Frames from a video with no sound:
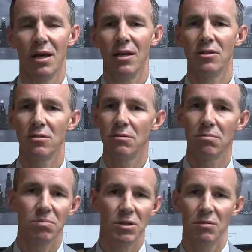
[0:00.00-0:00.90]
Is there
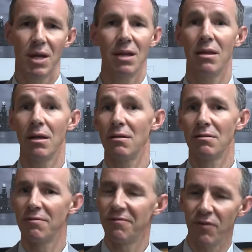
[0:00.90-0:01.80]

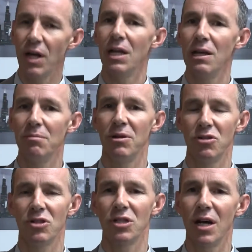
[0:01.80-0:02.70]
anything funny
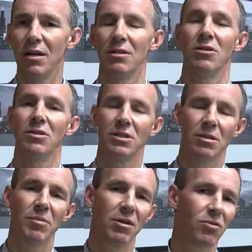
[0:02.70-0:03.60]
about your title? This is
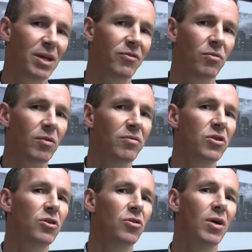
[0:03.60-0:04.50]
something that you really have to
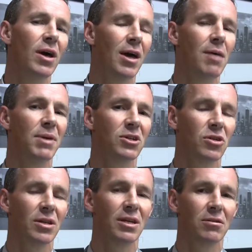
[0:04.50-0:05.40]
review and make
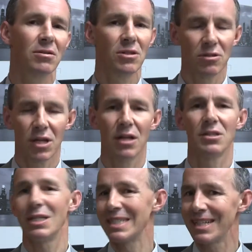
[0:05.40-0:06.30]
sure that your title
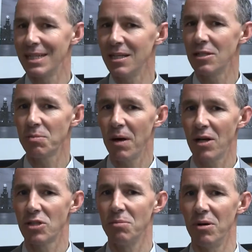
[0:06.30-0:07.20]
is as clean as
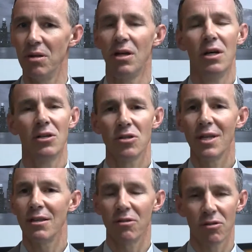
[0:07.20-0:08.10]
possible, so
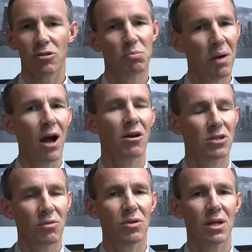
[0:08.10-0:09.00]
that those
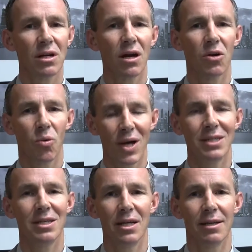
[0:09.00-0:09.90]
buyers are really not
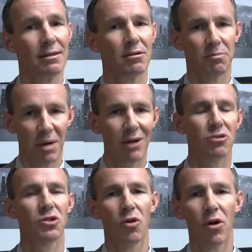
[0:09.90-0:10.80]
questioning, and the
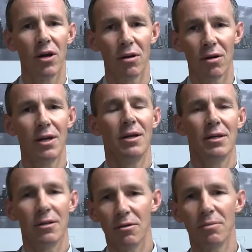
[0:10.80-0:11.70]
buyer's lawyer
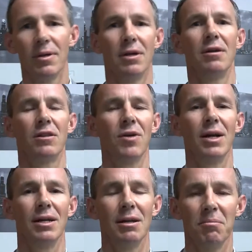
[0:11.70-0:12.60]

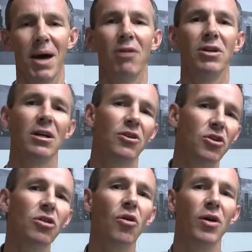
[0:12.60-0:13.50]
threatening and pounding on
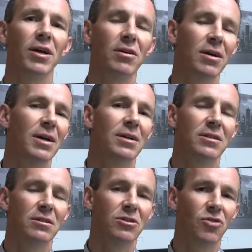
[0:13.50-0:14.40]
your lawyer
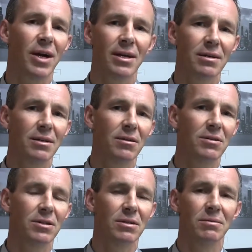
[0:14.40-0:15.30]
to try
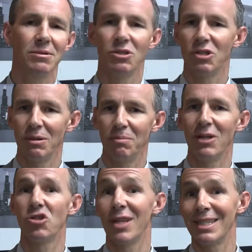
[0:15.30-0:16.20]
to
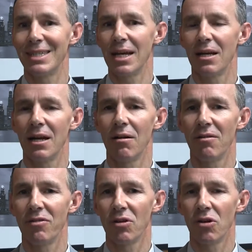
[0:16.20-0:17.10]
make sure that's taken care
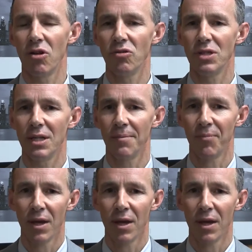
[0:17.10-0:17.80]
of in closing.